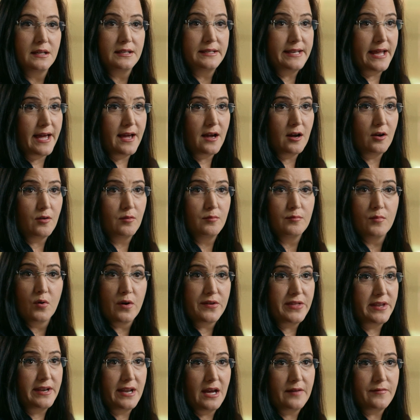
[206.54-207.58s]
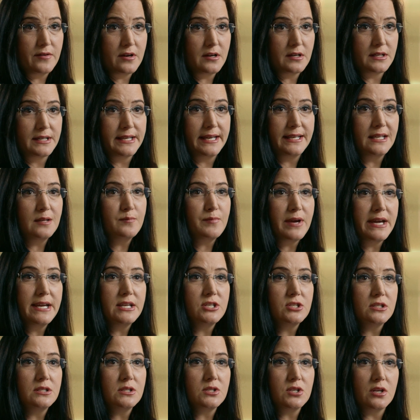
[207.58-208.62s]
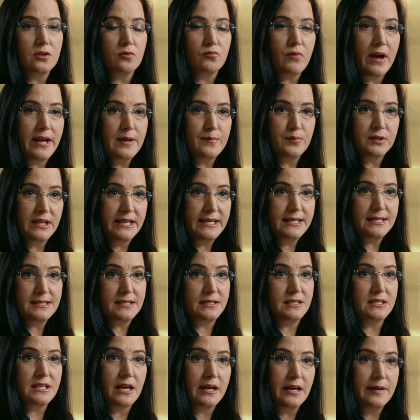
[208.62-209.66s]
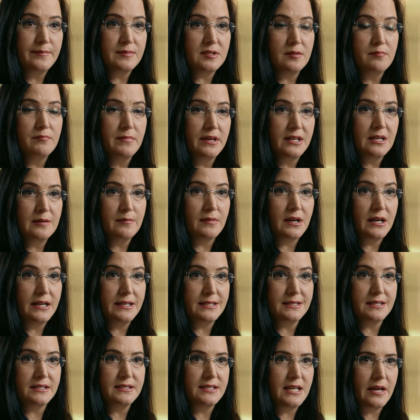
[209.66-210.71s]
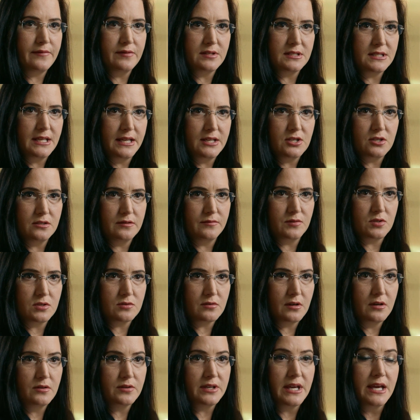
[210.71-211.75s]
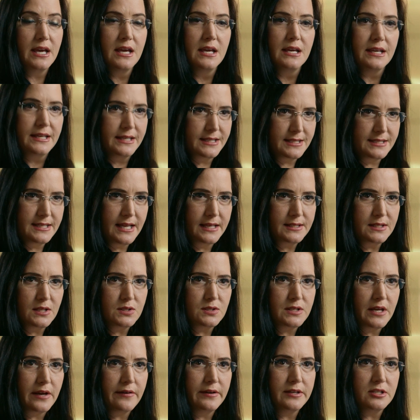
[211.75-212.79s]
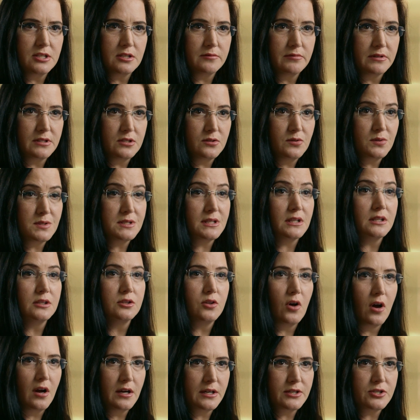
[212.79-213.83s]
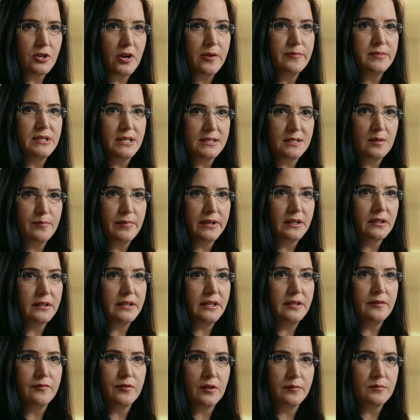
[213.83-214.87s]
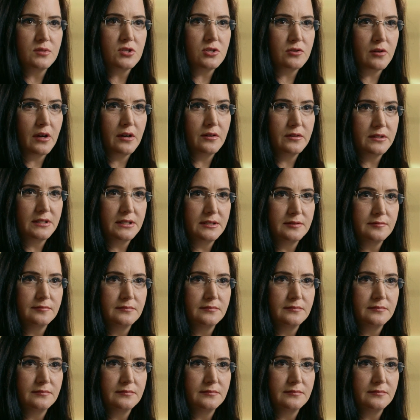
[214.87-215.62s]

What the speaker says: Now, more than ever, getting patients to the right place in time to minimize the devastation of stroke is necessary to reduce the long-term disability from stroke.